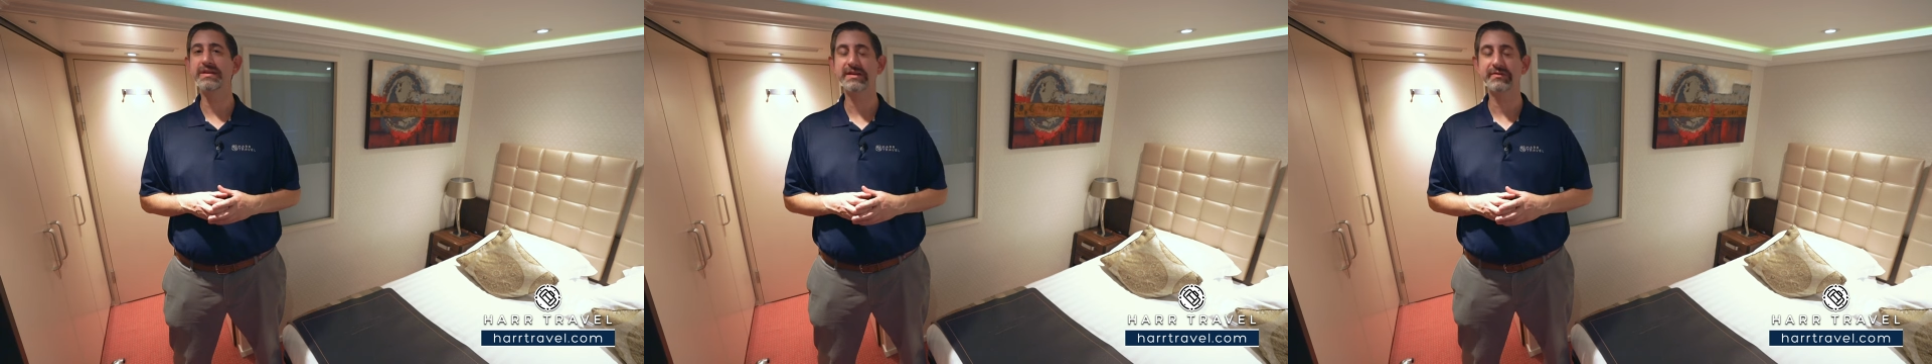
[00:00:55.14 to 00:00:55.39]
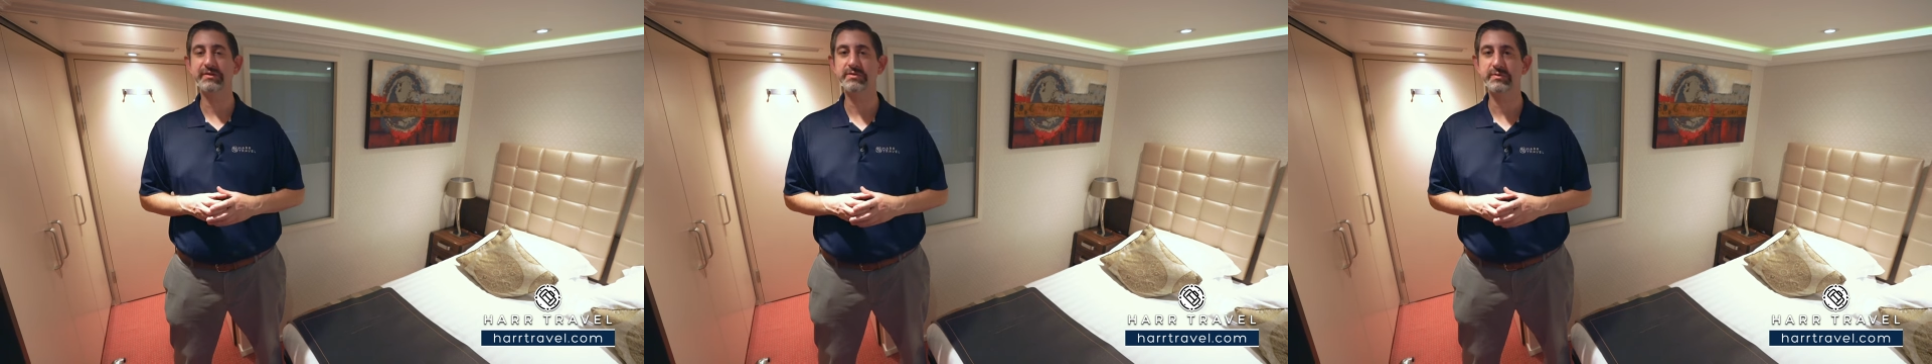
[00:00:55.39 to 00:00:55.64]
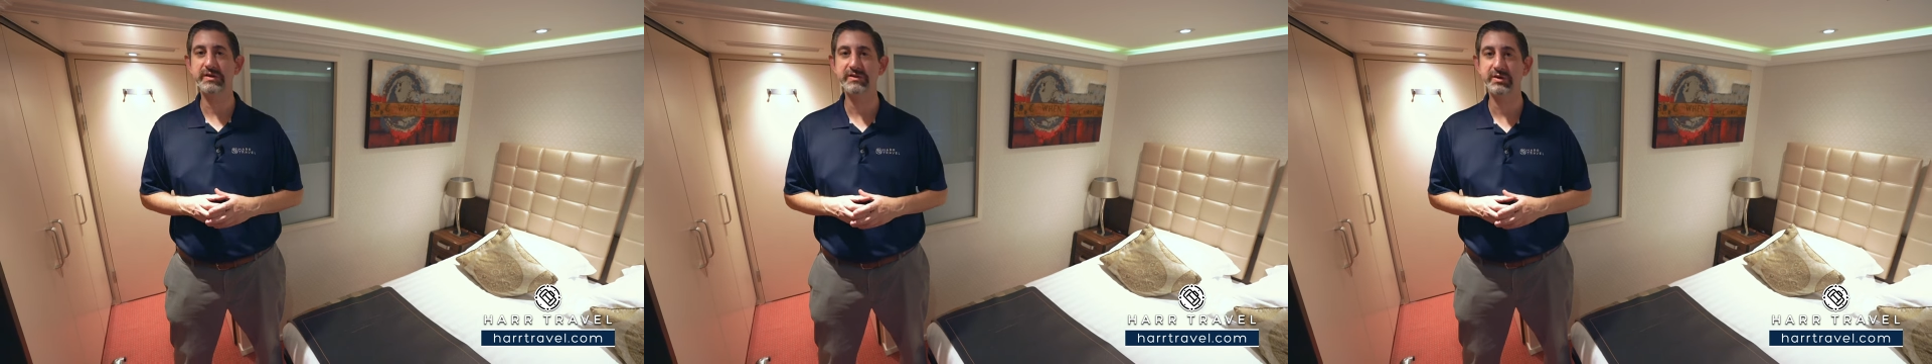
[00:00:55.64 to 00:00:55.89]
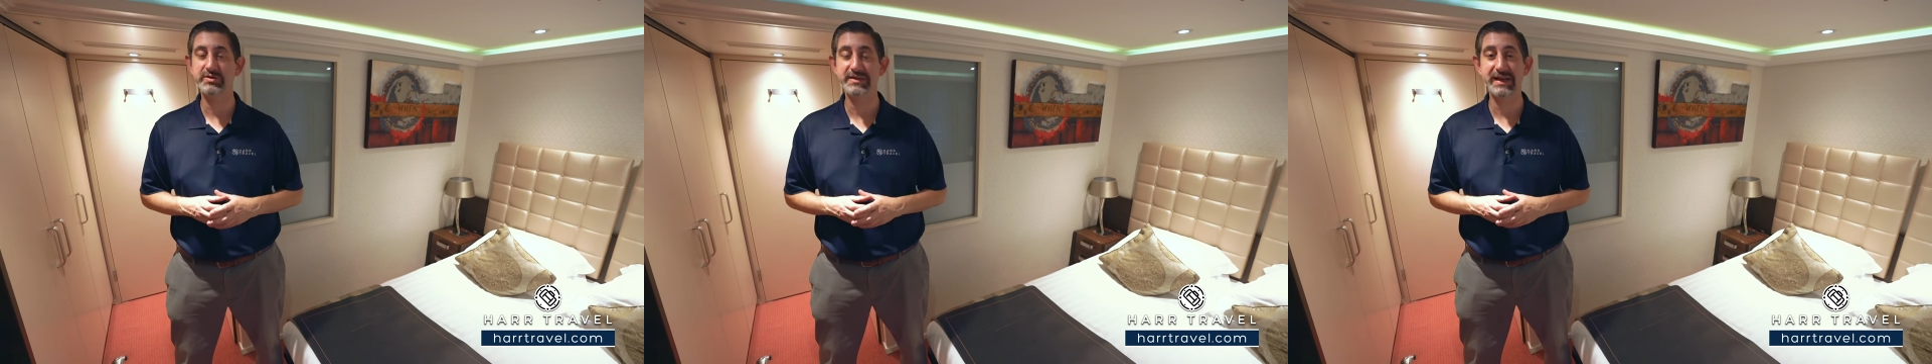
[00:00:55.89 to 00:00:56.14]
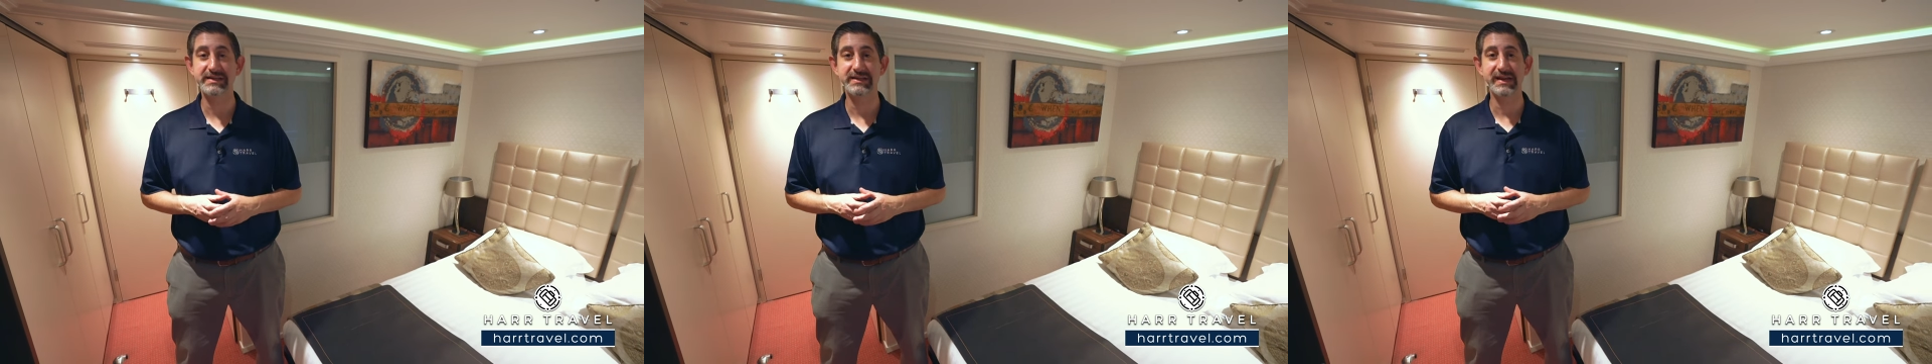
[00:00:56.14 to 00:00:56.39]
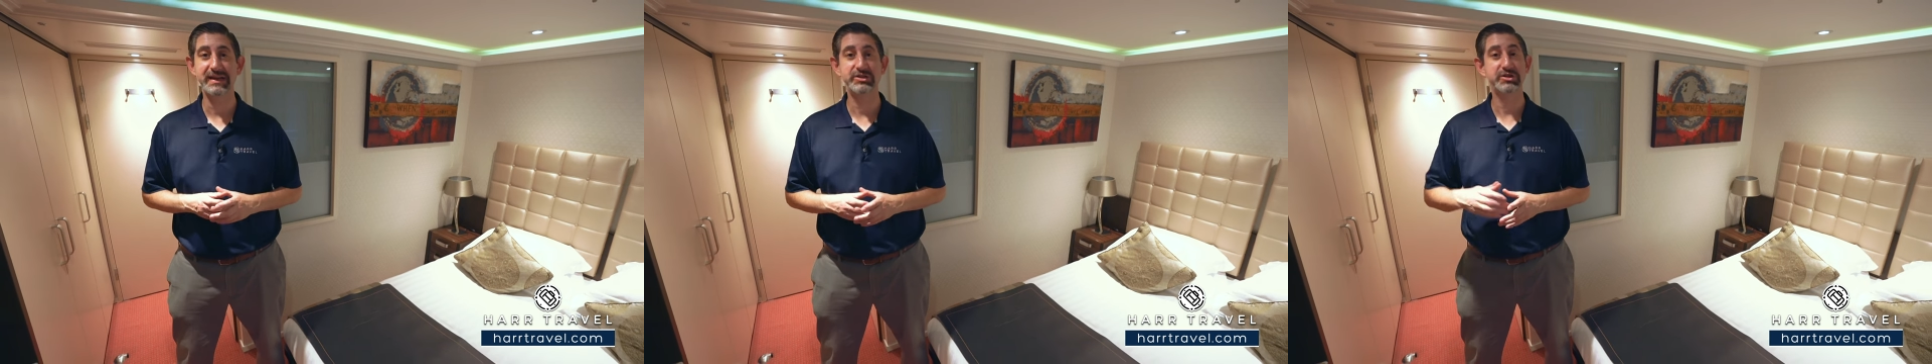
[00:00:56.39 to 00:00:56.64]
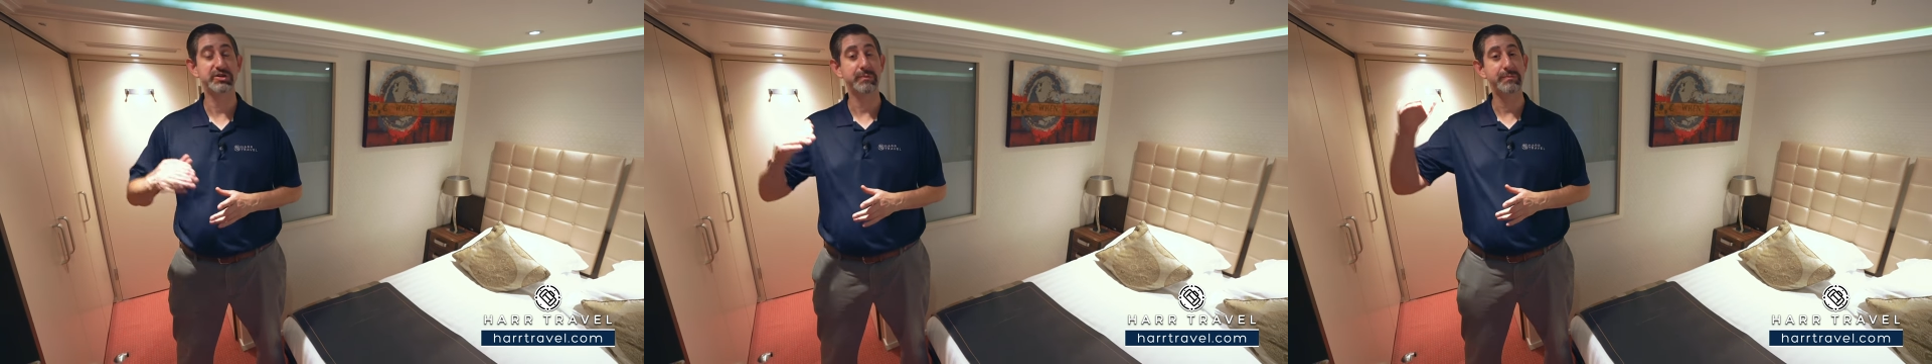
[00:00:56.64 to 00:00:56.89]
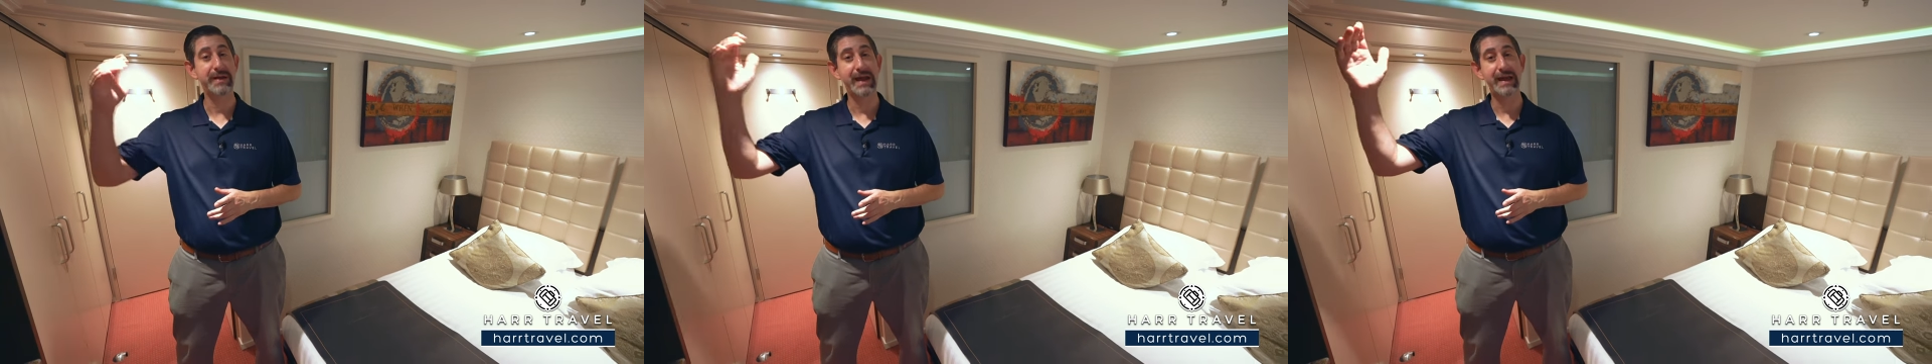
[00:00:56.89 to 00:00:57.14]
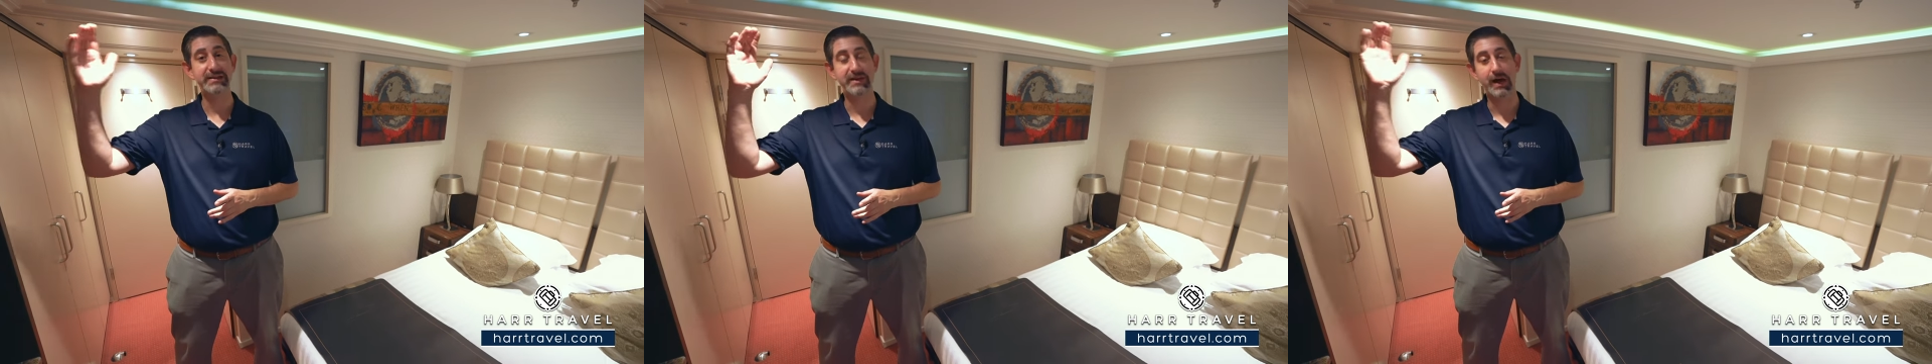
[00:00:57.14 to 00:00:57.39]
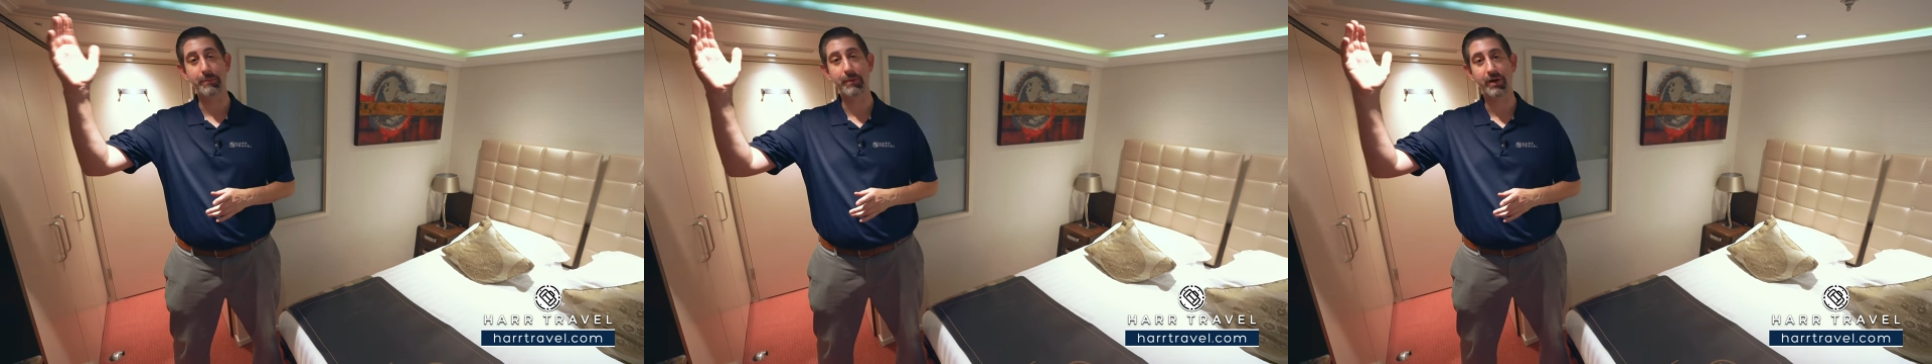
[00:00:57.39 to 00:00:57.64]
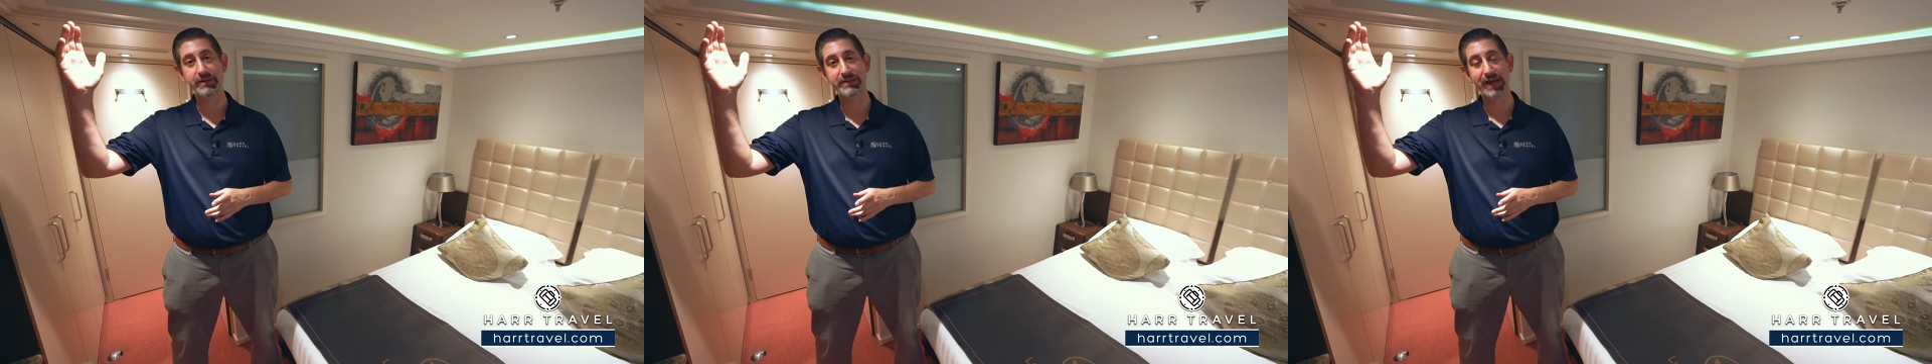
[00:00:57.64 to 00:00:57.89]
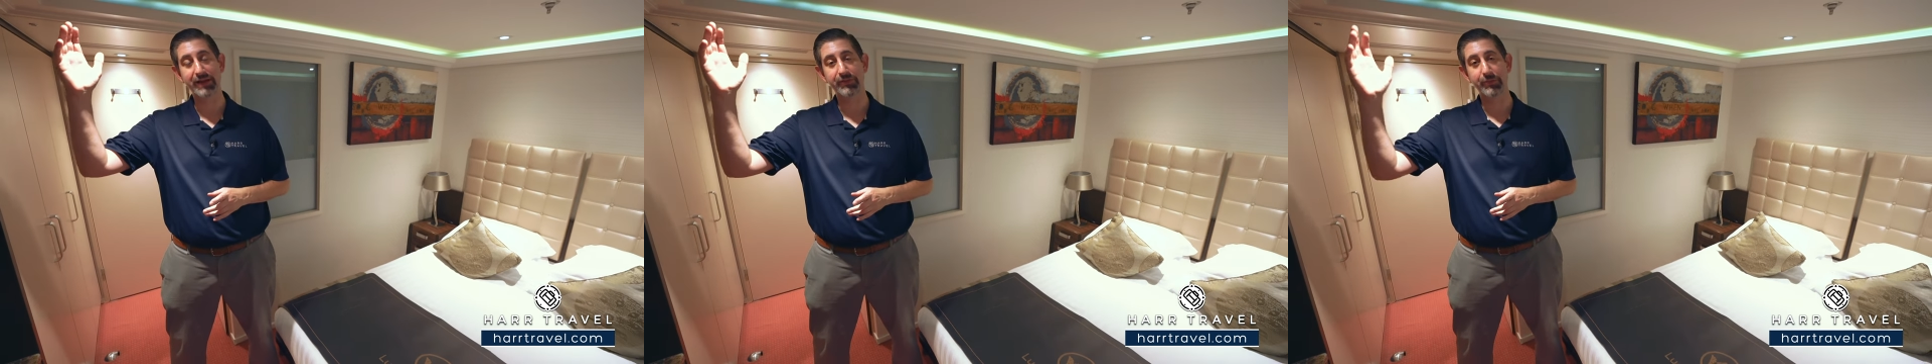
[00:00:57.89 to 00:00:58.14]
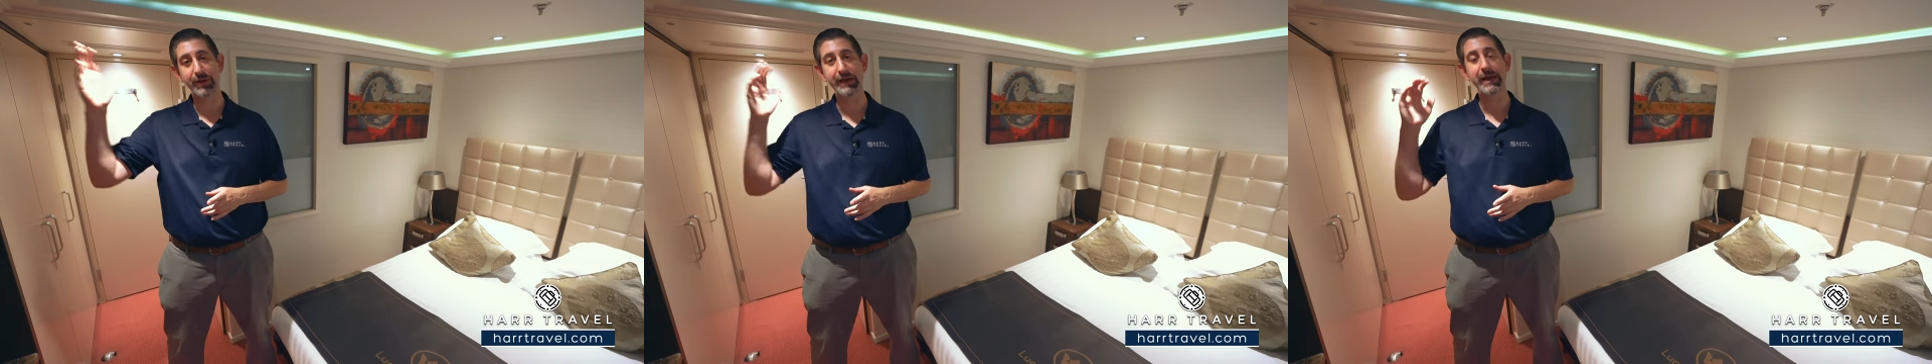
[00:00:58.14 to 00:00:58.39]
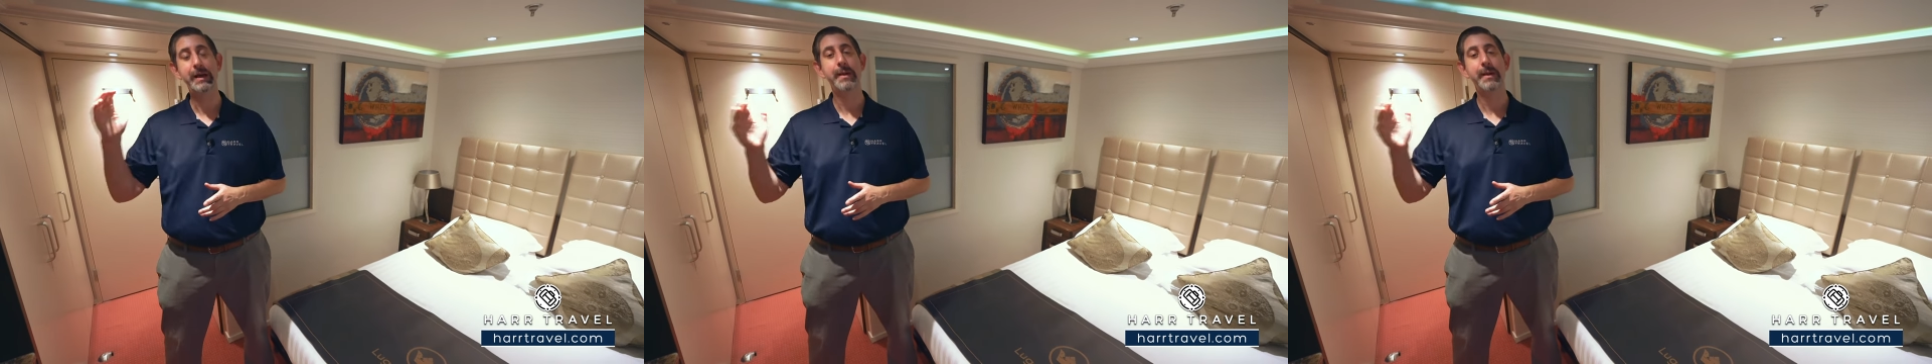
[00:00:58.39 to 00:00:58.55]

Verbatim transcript: difference between those designations are BA's up on deck 3,